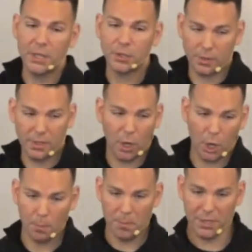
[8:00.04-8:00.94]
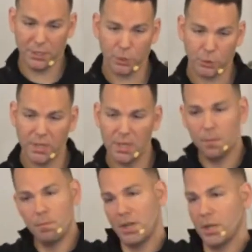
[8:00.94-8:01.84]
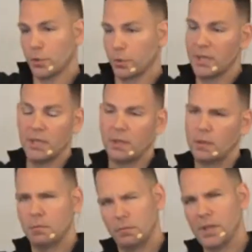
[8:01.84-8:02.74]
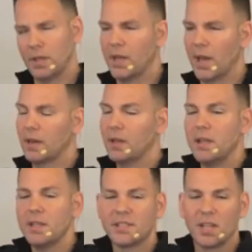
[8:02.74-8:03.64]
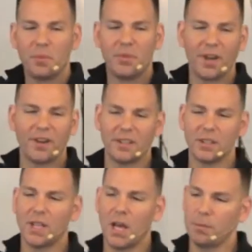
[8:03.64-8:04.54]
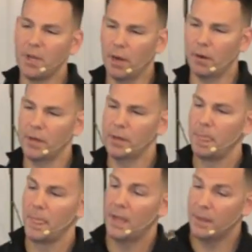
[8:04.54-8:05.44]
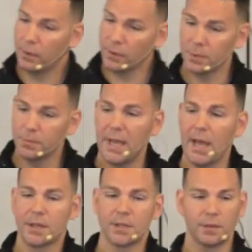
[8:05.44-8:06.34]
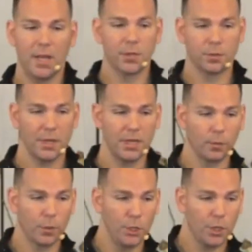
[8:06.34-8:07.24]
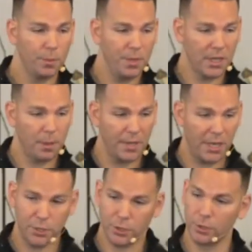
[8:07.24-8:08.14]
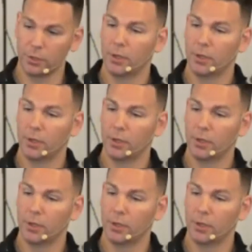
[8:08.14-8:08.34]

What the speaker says: tree, our ministry mini tree, yeah, you got it, set up there in the lobby area, and there are some tags on that tree where you can pick up that shirt